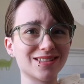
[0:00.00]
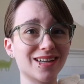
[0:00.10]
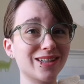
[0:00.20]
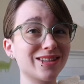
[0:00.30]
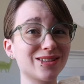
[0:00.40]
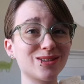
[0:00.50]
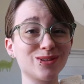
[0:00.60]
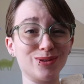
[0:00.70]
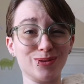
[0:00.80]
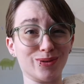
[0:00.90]
style is
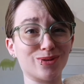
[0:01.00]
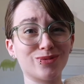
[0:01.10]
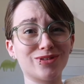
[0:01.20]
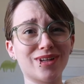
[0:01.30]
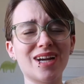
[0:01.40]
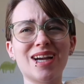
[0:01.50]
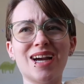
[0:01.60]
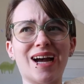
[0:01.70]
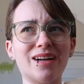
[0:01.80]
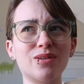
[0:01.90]
adorable.
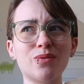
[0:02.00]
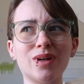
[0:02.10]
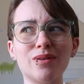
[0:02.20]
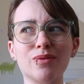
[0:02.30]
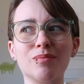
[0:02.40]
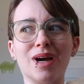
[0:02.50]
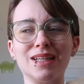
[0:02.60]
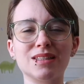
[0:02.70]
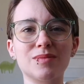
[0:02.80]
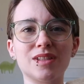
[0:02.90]
I don't know what it
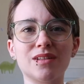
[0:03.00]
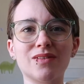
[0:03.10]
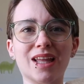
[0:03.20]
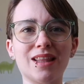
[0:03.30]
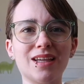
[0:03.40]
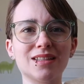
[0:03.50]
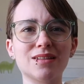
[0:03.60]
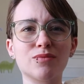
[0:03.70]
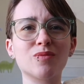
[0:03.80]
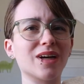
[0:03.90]
reminds me of. I think it
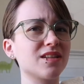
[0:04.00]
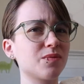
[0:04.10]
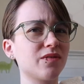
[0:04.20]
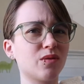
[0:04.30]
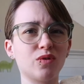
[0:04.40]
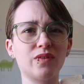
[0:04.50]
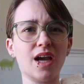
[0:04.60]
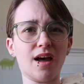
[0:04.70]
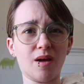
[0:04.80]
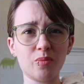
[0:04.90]
reminds me of the
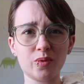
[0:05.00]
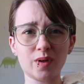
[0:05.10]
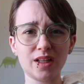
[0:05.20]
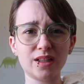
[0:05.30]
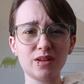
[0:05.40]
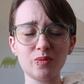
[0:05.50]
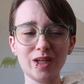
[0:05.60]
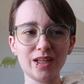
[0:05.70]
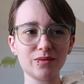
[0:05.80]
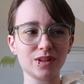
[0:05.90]
movie Up a little
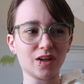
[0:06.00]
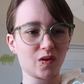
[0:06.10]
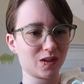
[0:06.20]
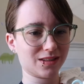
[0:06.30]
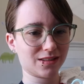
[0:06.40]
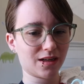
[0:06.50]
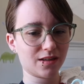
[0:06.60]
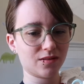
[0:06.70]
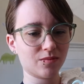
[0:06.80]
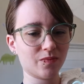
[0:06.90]
bit, with the art
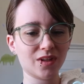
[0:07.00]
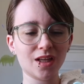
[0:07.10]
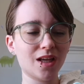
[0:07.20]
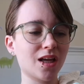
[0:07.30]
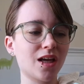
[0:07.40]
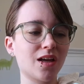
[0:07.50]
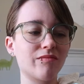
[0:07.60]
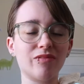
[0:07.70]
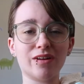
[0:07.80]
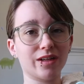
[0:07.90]
style.
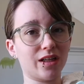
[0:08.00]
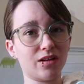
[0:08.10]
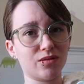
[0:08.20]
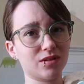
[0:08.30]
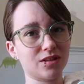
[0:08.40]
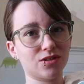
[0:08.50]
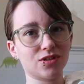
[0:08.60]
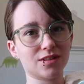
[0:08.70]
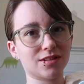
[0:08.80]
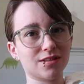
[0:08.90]
Very cute.
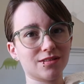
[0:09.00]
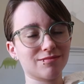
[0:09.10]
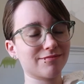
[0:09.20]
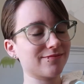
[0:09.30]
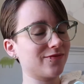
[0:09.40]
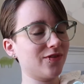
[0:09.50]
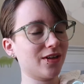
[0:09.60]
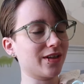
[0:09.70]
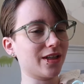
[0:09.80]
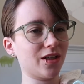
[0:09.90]
Just
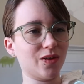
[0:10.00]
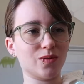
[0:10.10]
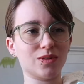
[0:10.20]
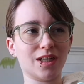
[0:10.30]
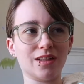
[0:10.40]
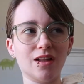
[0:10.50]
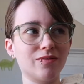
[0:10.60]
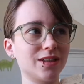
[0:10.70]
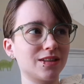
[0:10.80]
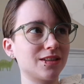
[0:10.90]
very cute. I
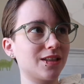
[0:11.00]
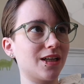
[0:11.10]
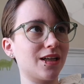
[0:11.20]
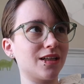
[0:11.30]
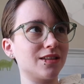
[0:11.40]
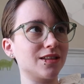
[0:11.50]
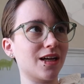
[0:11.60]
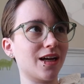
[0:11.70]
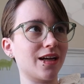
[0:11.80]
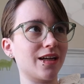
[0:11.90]
love it, and
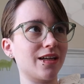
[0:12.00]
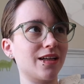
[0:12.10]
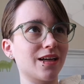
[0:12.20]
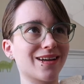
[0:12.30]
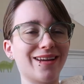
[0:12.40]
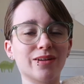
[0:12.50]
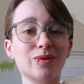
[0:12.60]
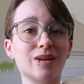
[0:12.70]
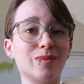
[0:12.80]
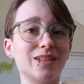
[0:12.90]
I can't
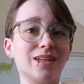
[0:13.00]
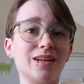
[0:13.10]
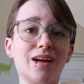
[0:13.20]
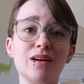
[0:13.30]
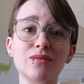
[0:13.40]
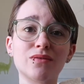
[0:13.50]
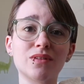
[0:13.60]
recommend it enough.